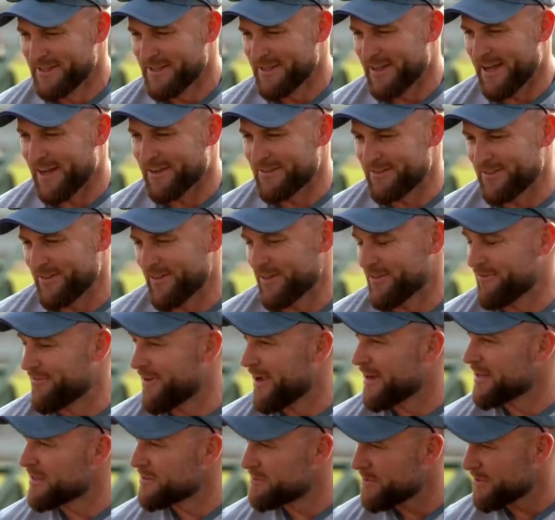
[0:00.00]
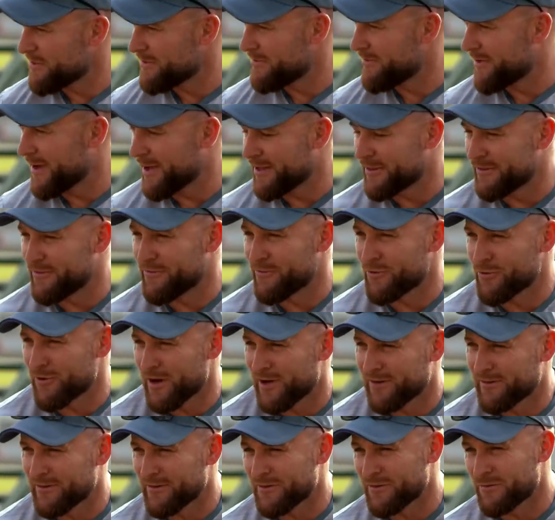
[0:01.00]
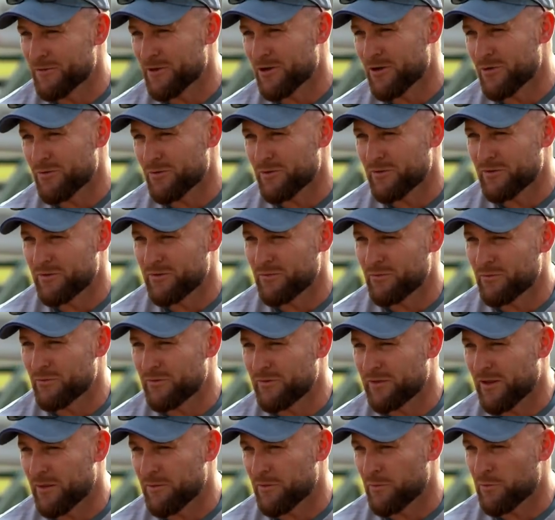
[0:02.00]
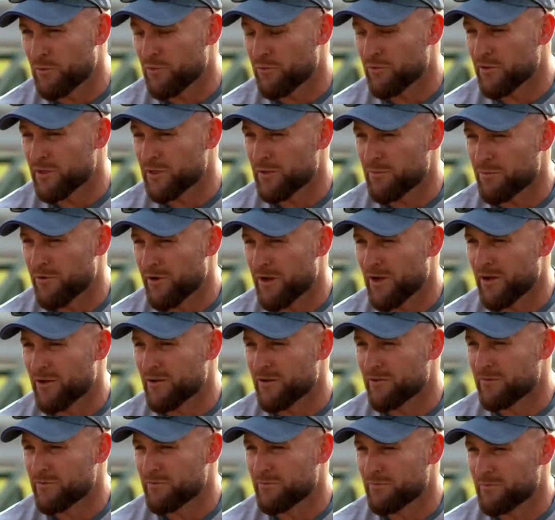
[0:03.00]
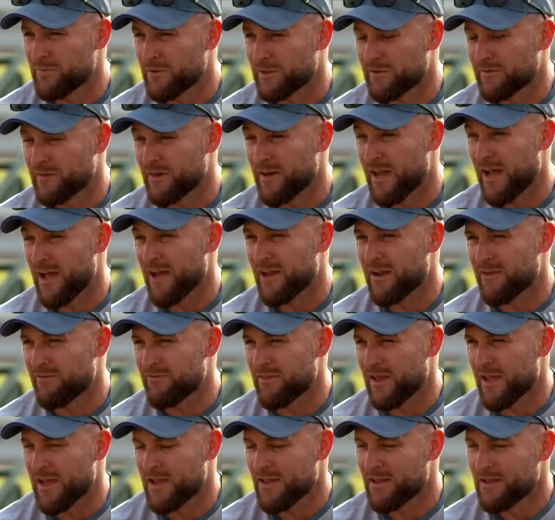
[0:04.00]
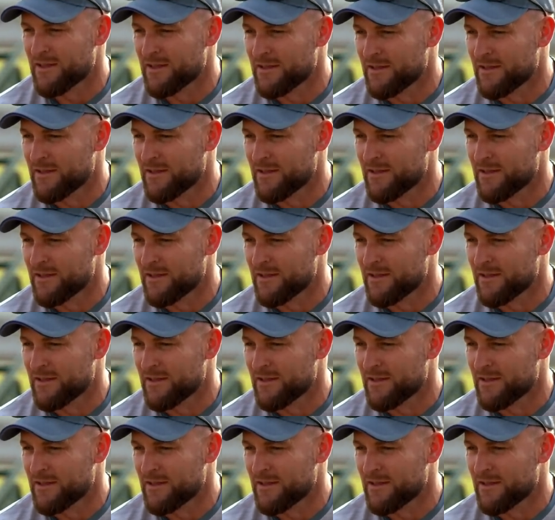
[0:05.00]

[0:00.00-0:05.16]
us to the fans, but the fans for us as well, was something we're really proud of. But to now have that